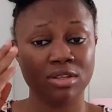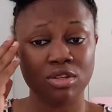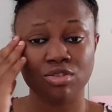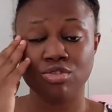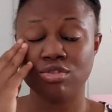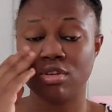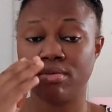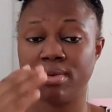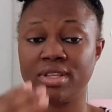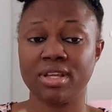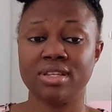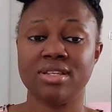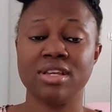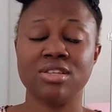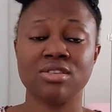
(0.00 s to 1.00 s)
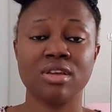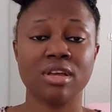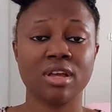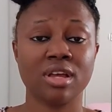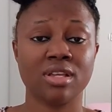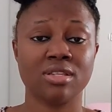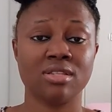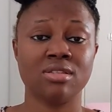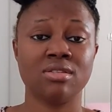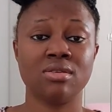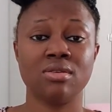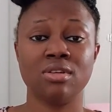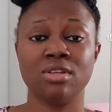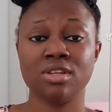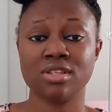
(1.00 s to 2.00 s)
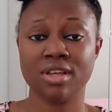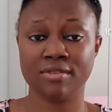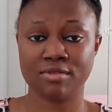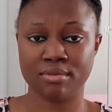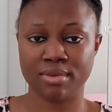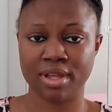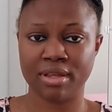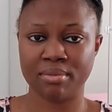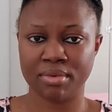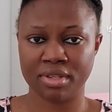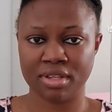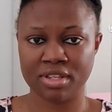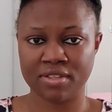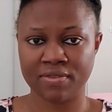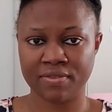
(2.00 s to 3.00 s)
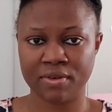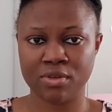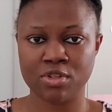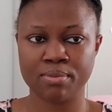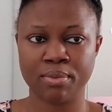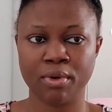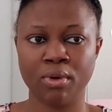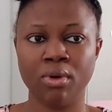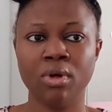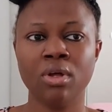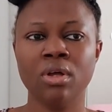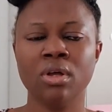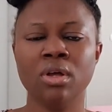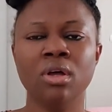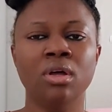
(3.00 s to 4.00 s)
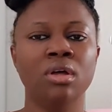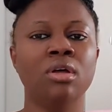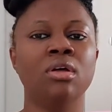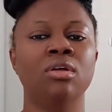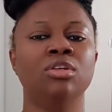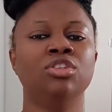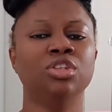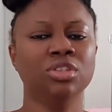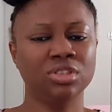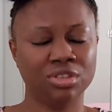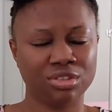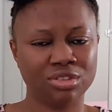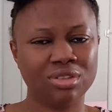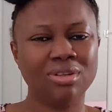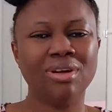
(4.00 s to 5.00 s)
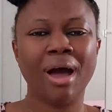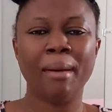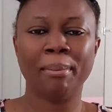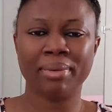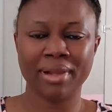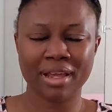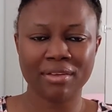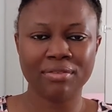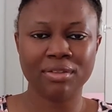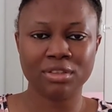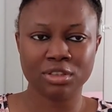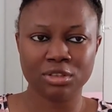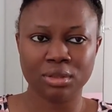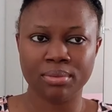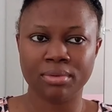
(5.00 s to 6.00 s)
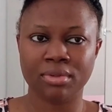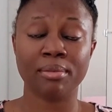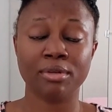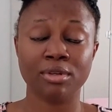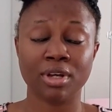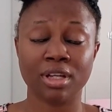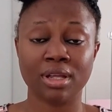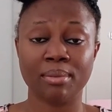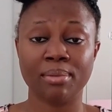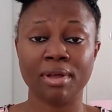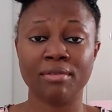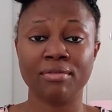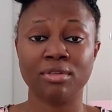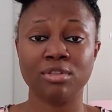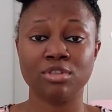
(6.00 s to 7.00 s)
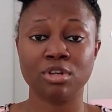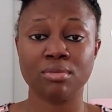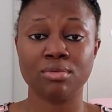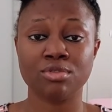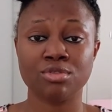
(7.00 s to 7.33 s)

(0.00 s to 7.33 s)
the truth of the matter is that it's not a cast in stone. It doesn't have to be like this feels, but just apply for the job. You can apply for jobs